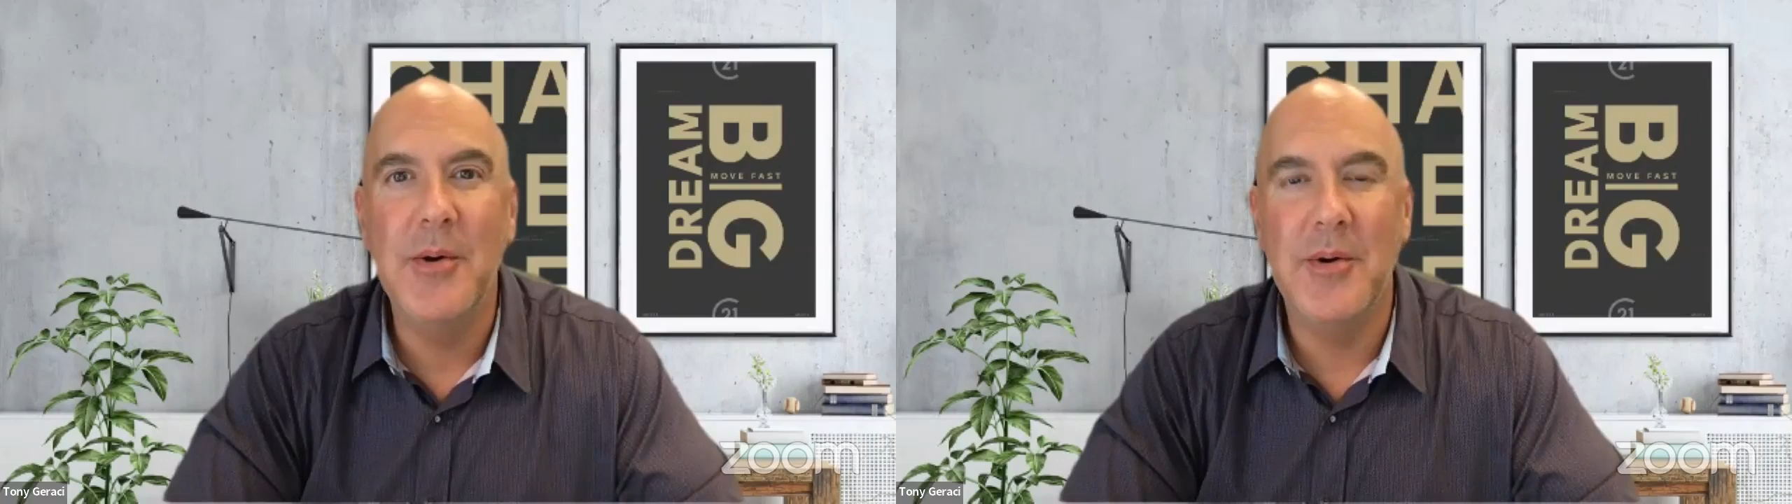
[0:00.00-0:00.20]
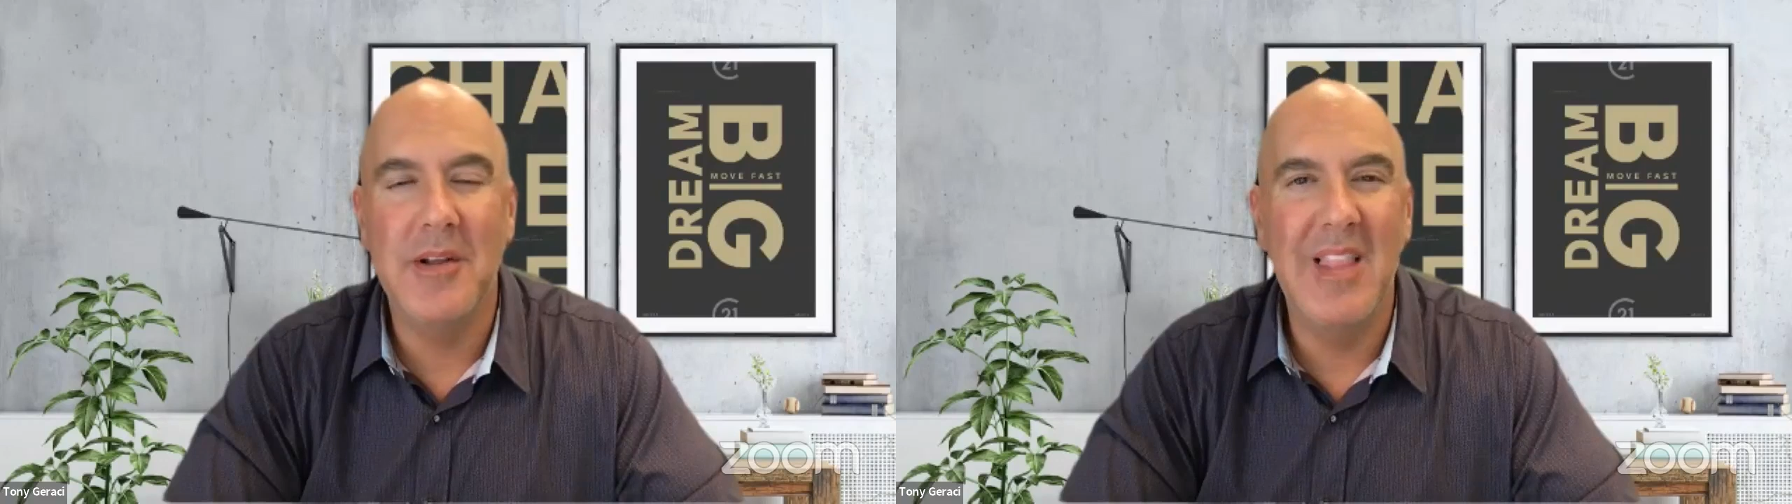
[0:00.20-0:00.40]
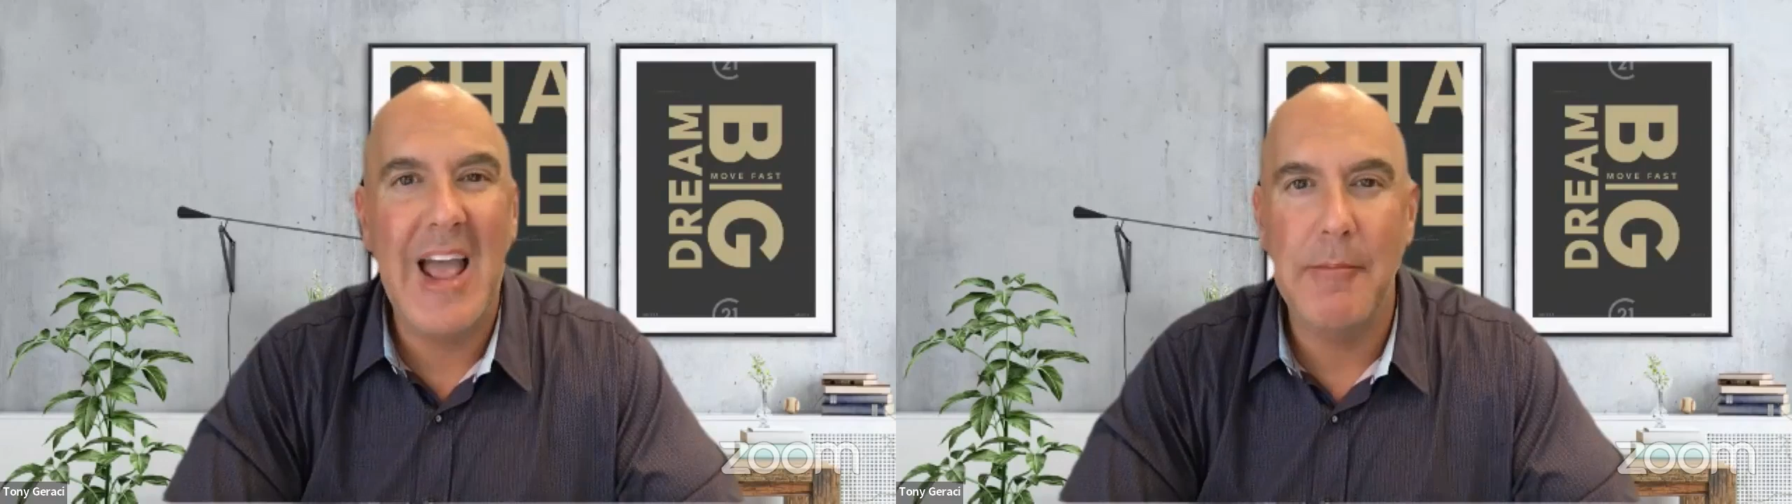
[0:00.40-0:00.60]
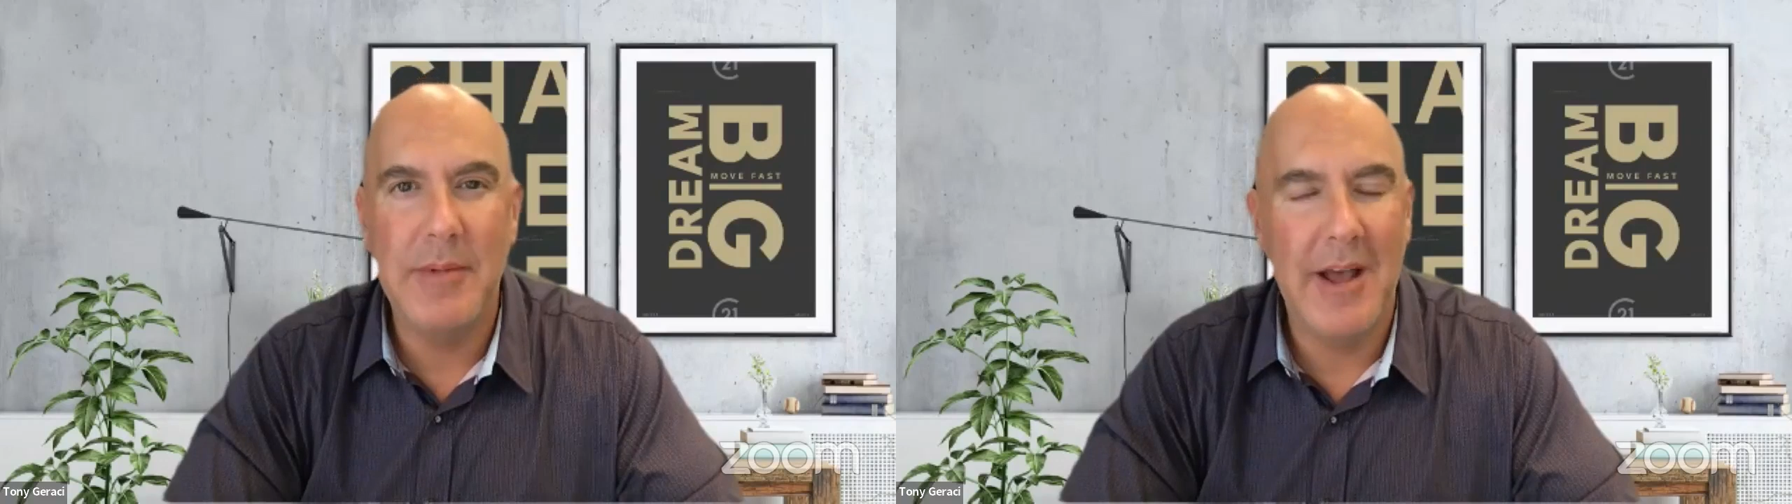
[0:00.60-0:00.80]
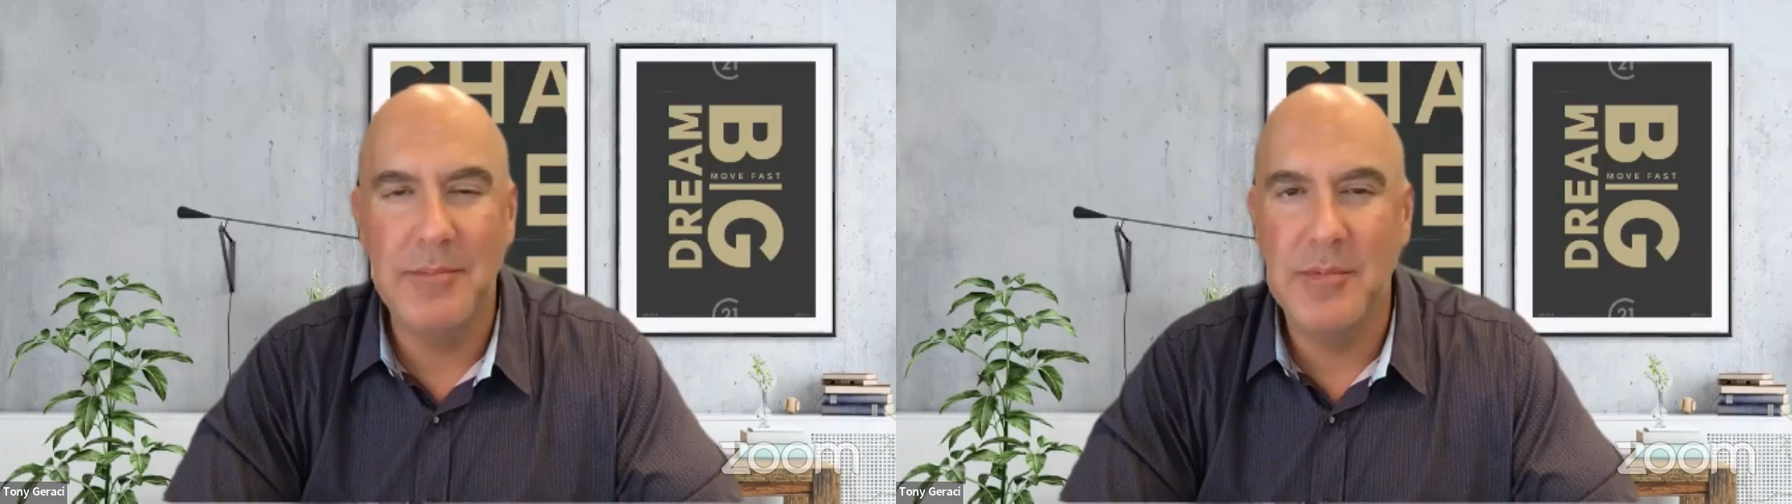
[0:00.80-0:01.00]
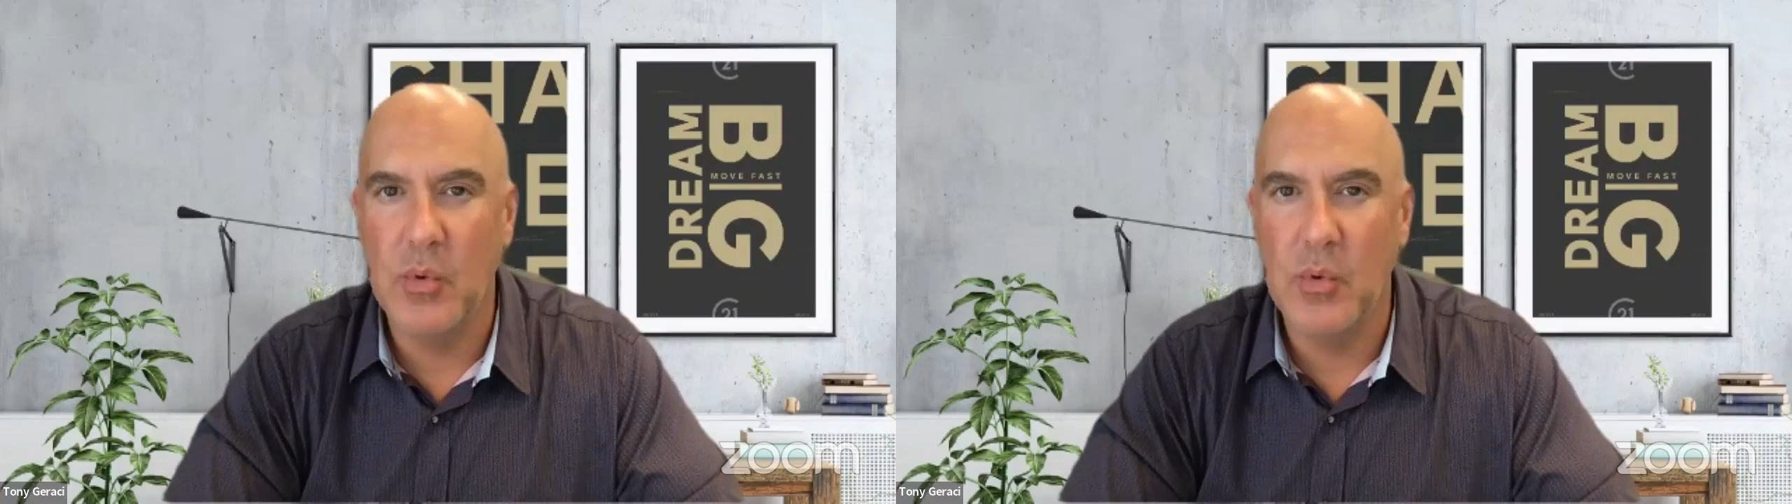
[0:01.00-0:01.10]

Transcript: or laptop to